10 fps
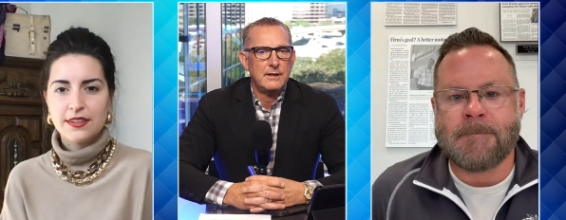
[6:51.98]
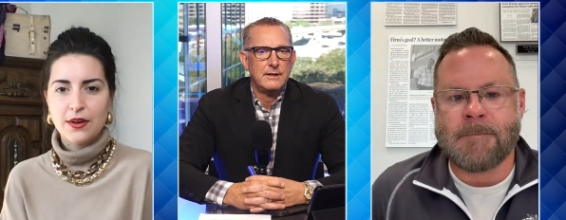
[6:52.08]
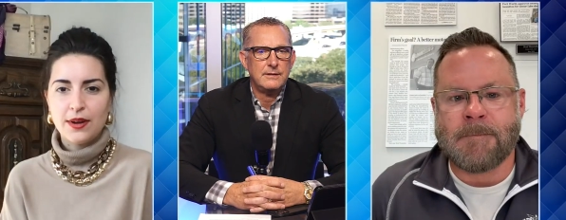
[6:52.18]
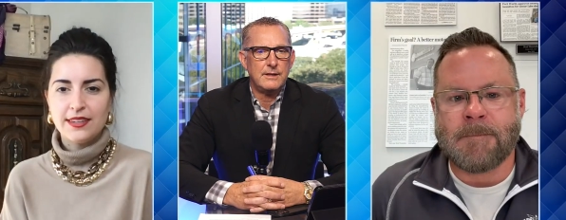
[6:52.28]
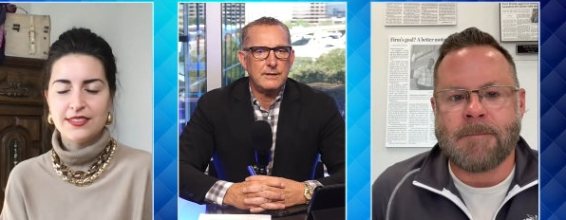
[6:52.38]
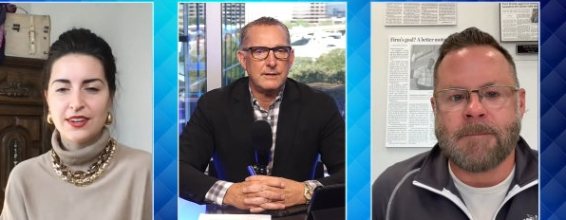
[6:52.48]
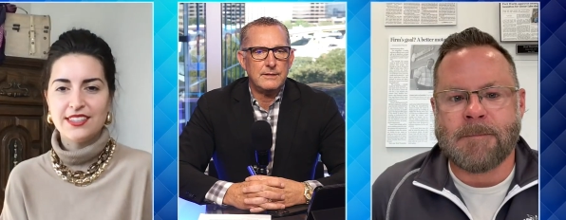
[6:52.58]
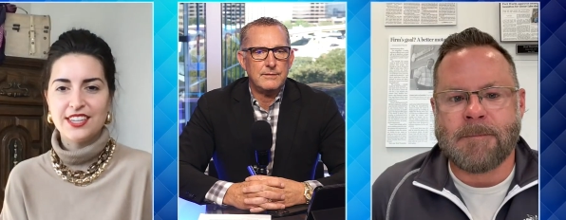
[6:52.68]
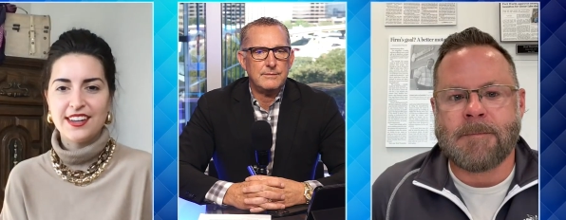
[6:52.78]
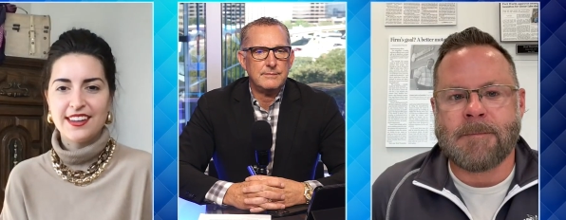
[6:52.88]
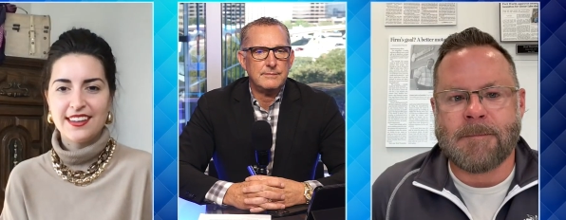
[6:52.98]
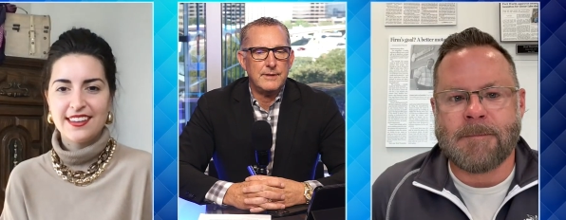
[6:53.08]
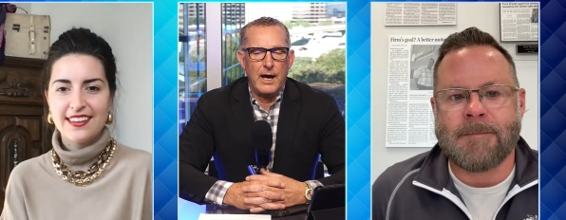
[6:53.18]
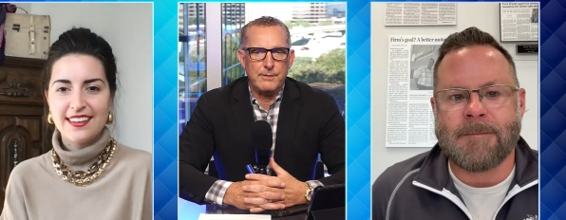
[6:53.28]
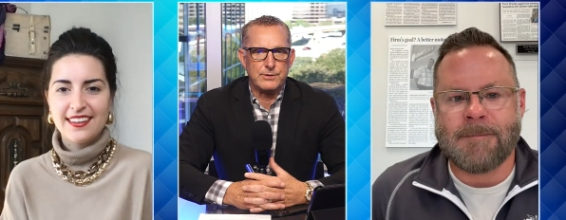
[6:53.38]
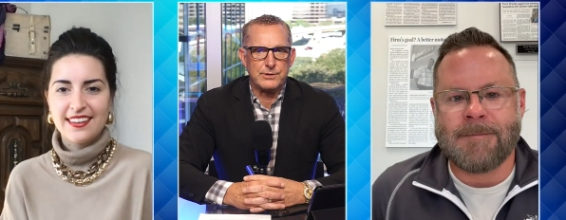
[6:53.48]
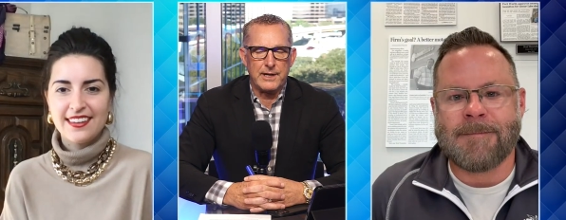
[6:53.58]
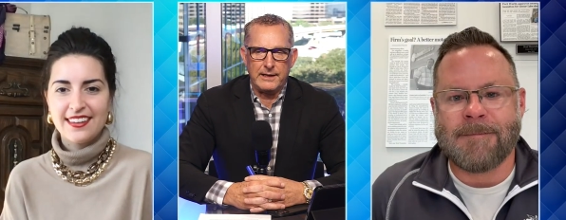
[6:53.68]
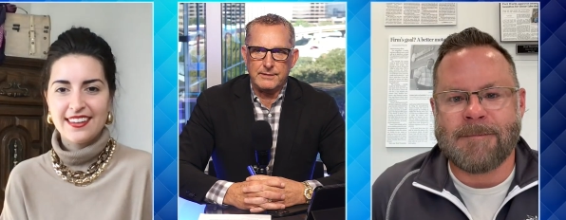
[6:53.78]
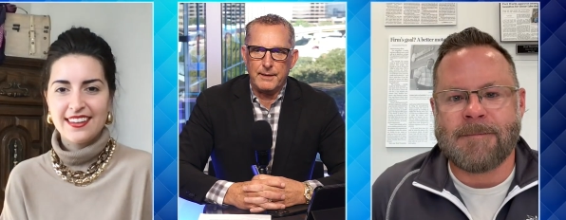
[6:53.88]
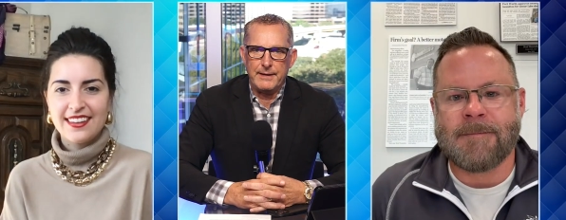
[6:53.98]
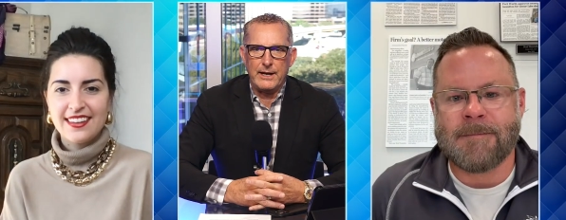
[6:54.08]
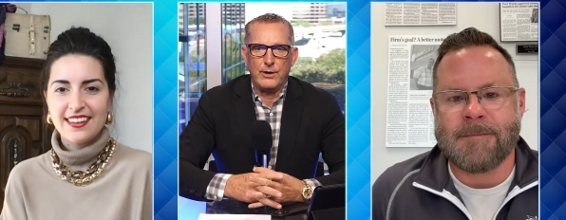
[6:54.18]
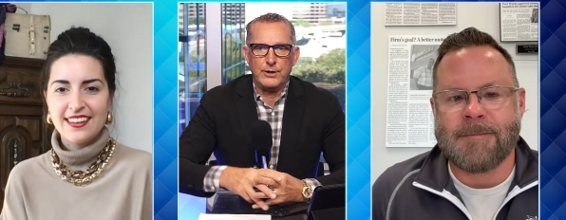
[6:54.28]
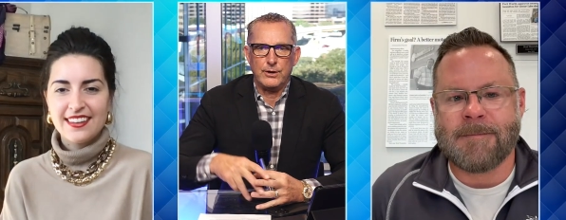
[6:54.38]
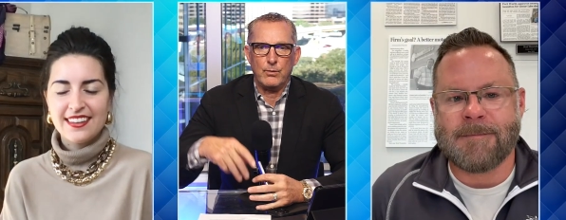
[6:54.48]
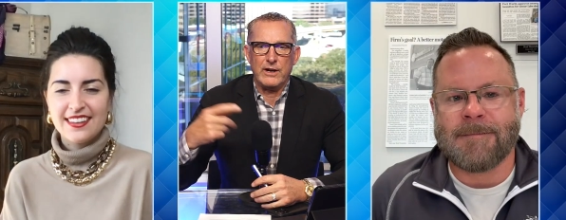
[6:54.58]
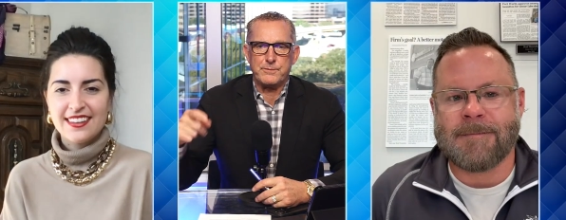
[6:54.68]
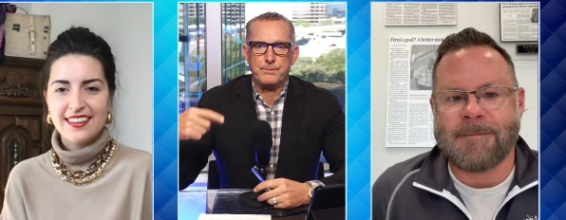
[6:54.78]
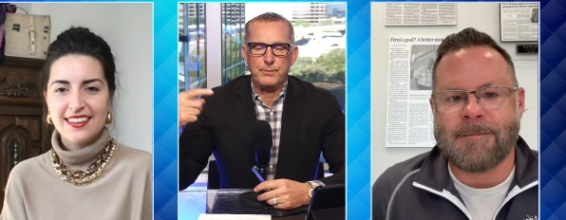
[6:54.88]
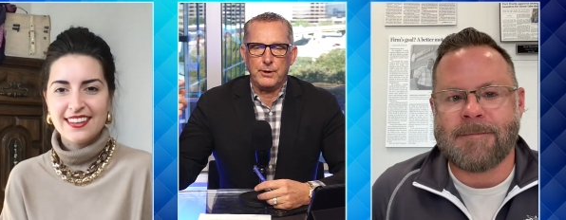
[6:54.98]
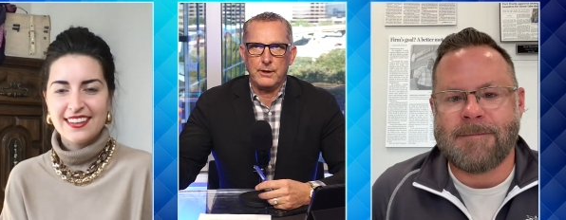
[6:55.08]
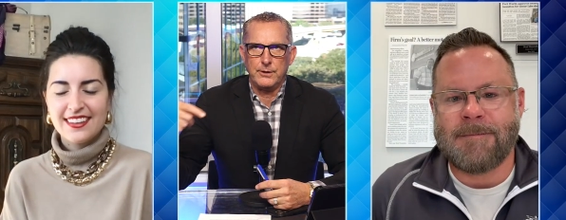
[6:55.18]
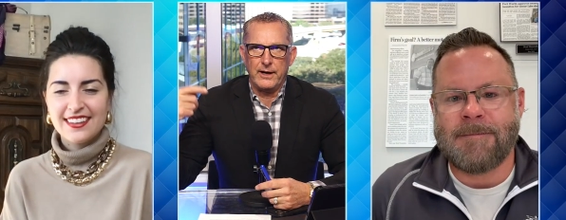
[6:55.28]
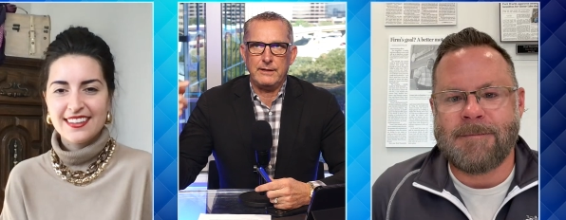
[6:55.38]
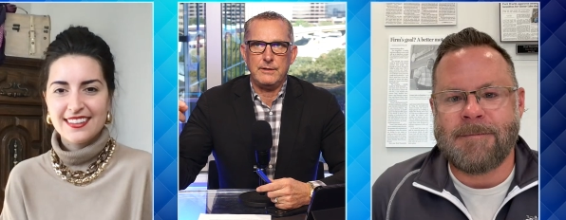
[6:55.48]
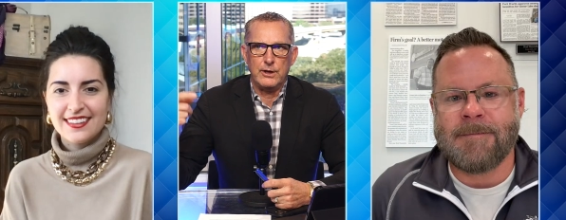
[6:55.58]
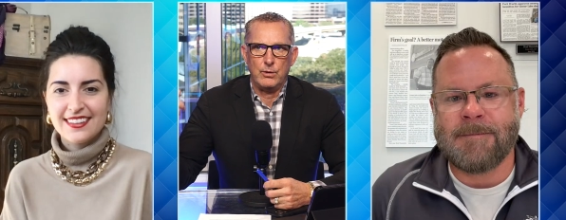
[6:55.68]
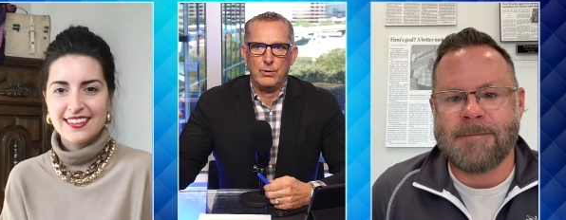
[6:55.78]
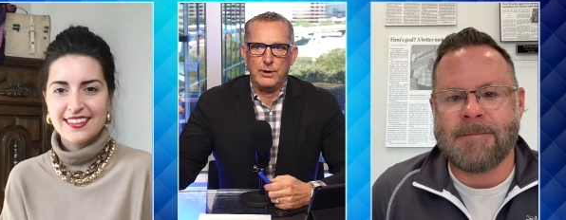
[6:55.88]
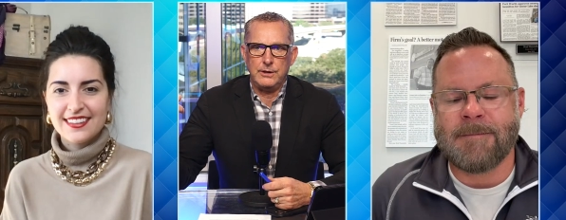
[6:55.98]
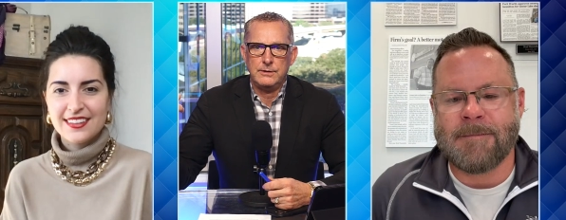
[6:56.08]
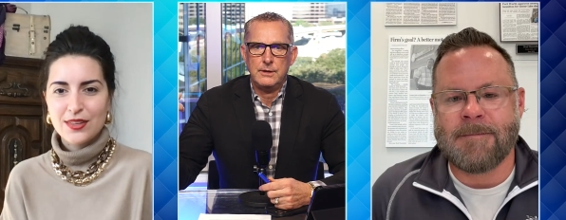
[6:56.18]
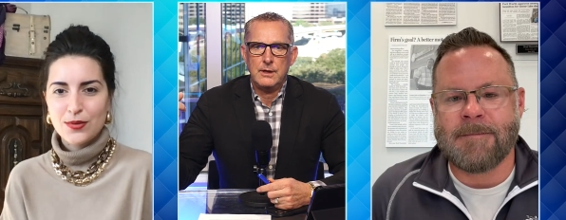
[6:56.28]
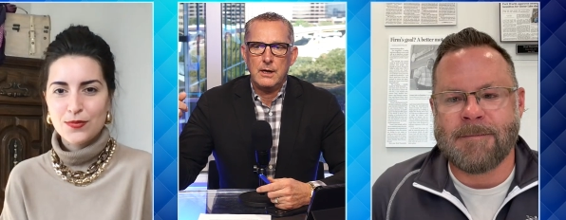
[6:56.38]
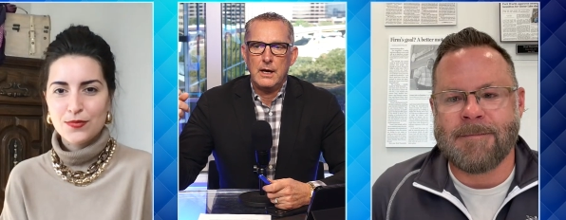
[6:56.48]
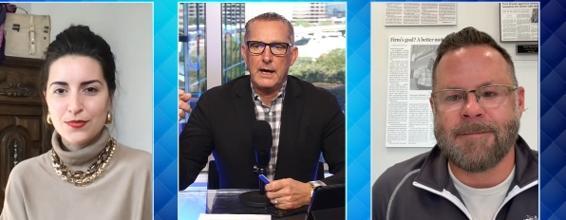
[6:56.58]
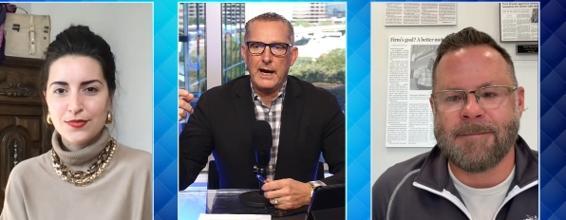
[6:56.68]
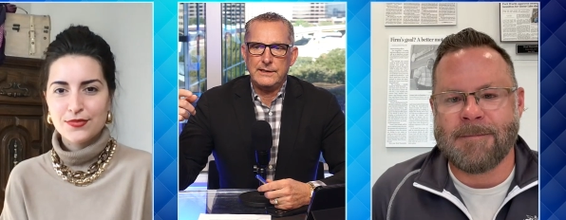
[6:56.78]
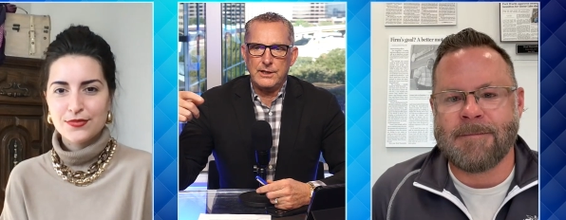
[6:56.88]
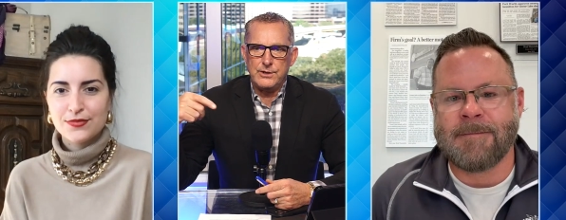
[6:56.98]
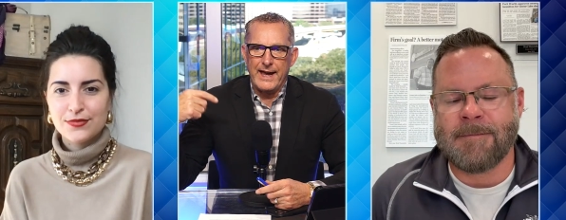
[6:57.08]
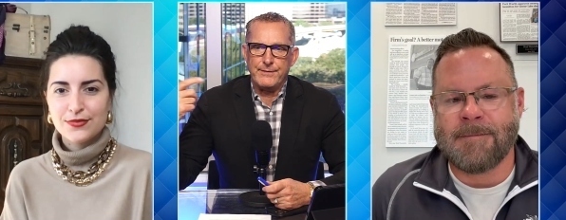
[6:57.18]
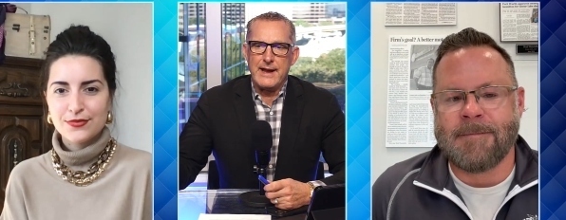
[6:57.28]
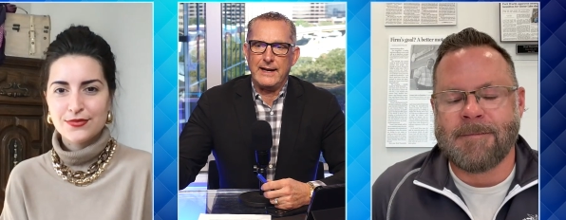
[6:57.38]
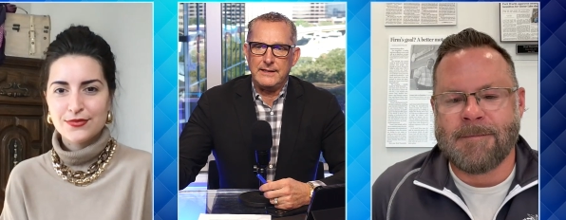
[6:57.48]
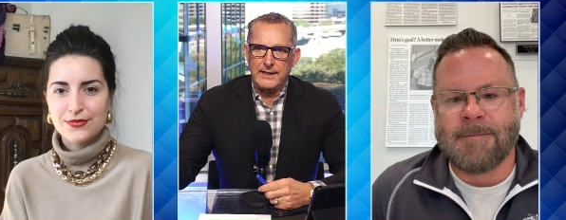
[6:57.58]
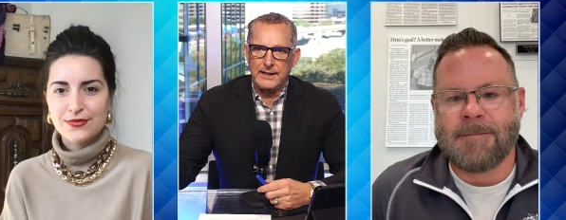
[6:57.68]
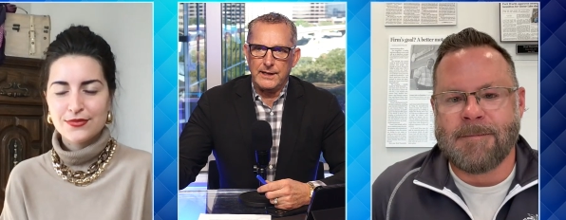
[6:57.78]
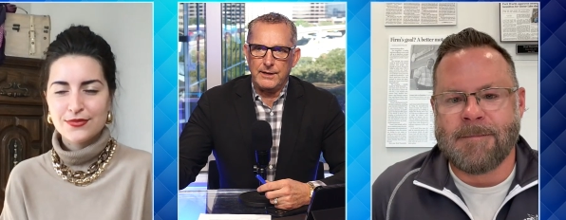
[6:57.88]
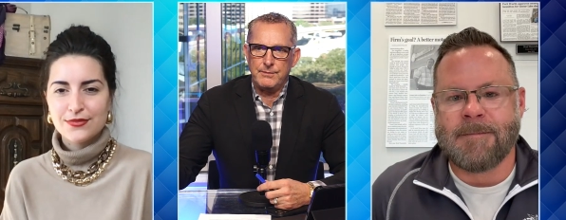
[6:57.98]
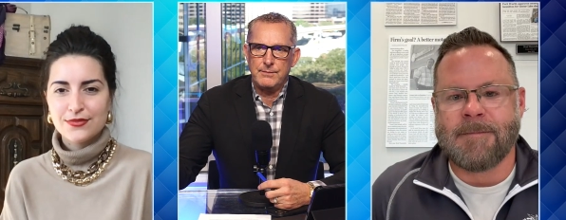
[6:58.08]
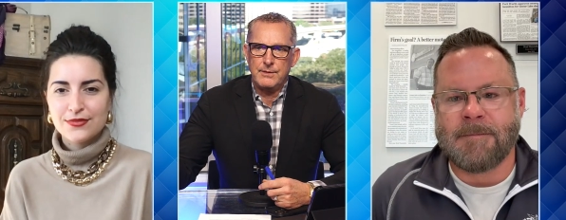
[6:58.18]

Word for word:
Speaker 1: Go ahead, sorry, Jay.
Speaker 2: No, I was gonna say, I mean, I know you're at Hillwood, and then you have an idea